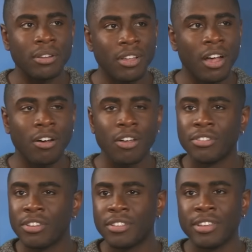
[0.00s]
Yeah. I can't
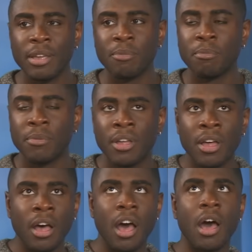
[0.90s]
see a team
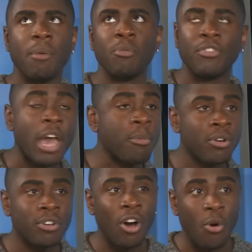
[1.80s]
with Kepa
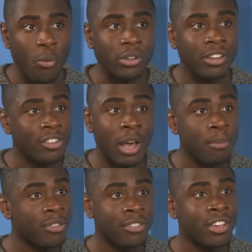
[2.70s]
in goal winning the
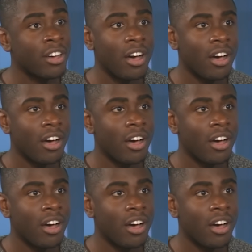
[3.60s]
Champions League.